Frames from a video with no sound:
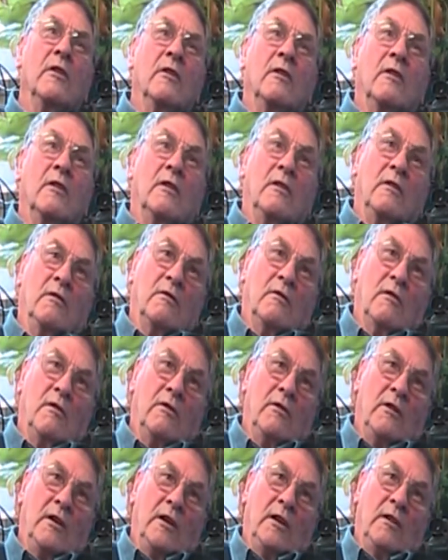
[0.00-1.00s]

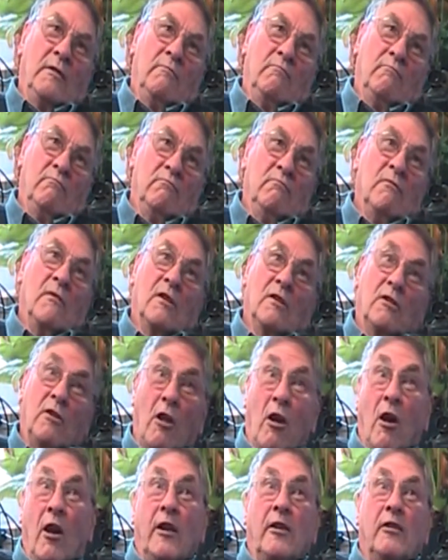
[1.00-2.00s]
including
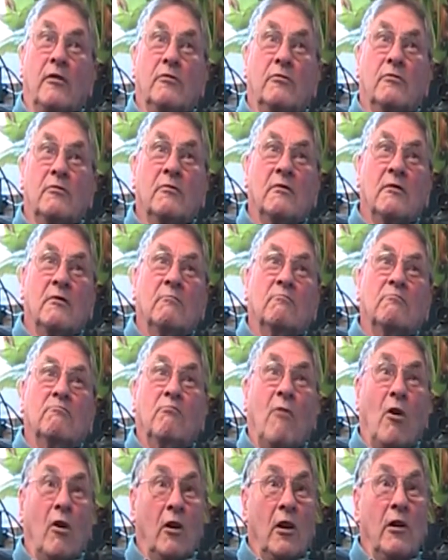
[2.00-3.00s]
gliders,
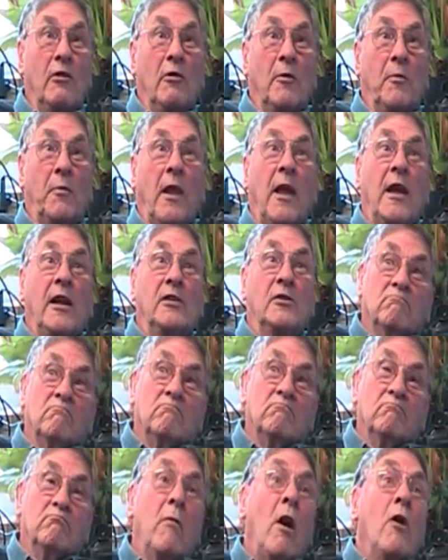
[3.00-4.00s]
model aeroplanes,
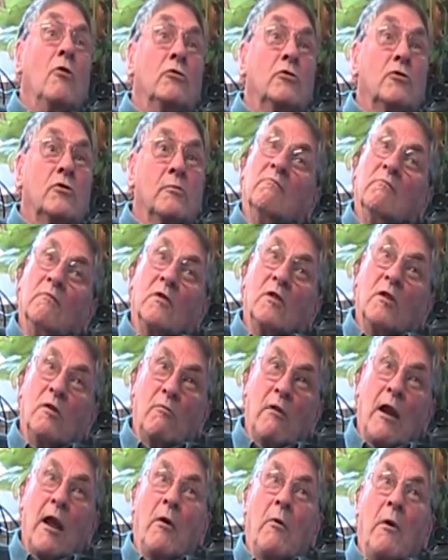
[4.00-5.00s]
boats, the
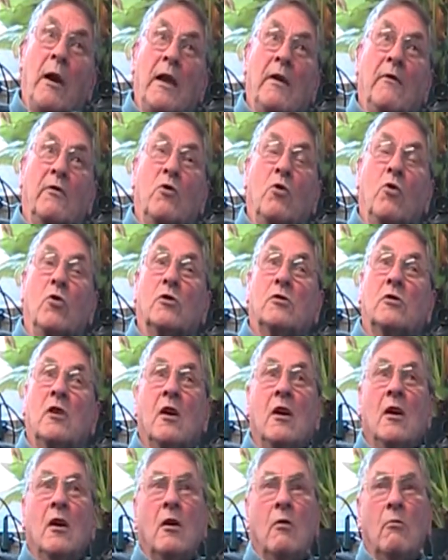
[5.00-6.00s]
railway of course,
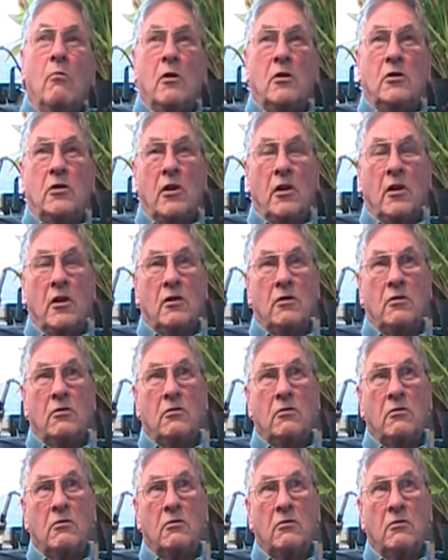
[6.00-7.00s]
which
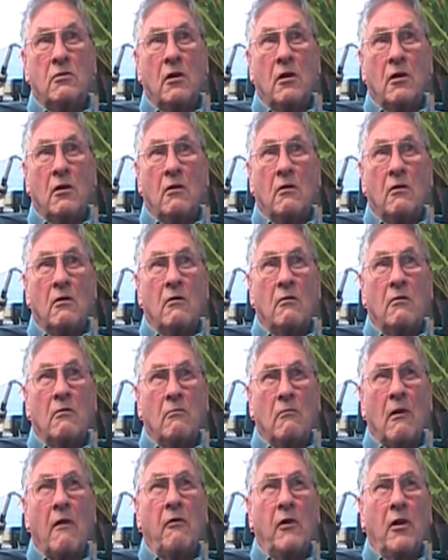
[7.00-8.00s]
is
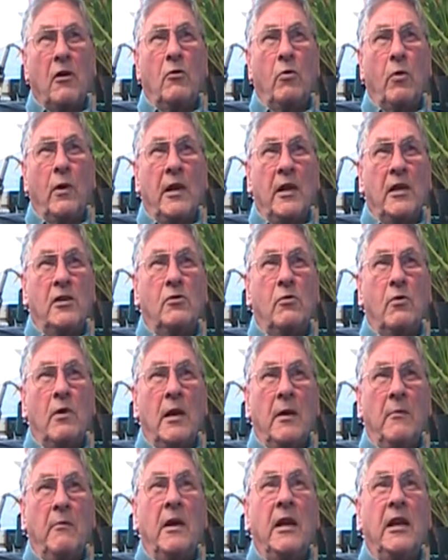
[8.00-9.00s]
roughly 20 square
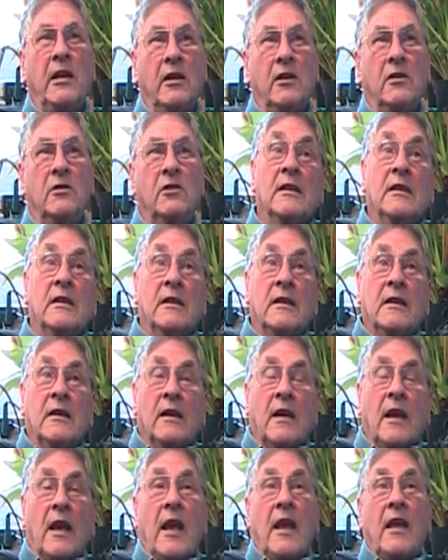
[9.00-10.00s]
metres,
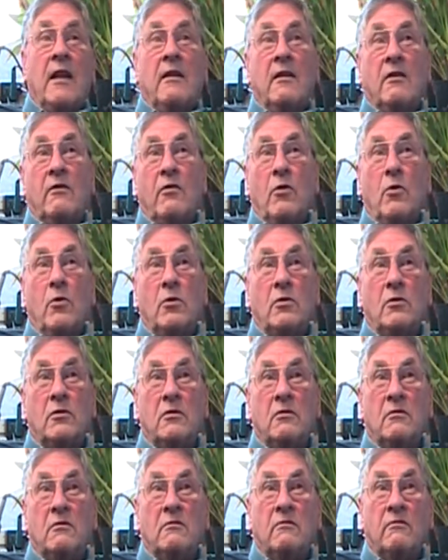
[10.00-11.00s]
and of
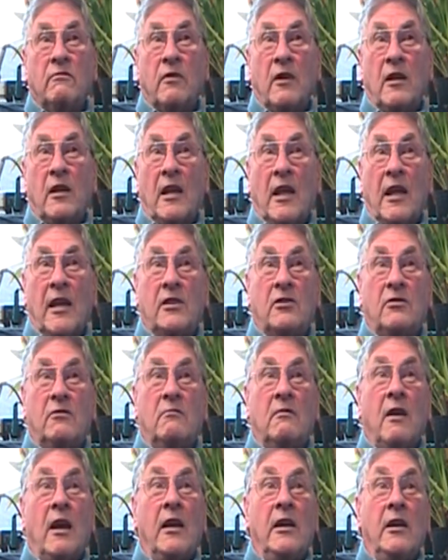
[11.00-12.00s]
course for the last
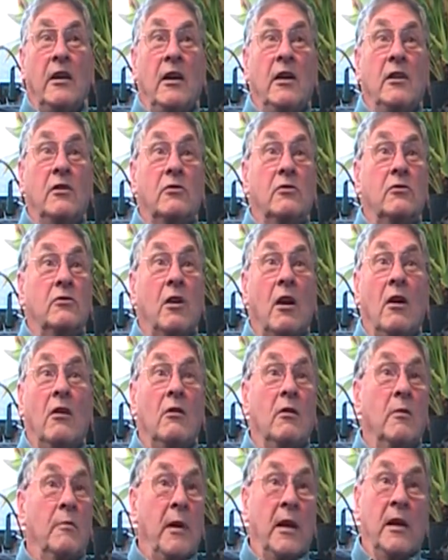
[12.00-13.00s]
8 years or so
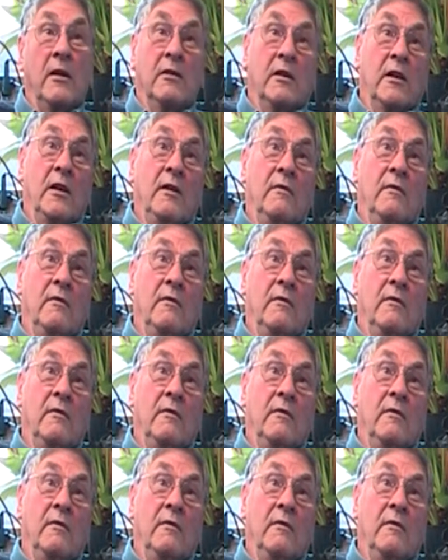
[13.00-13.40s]
the bounty.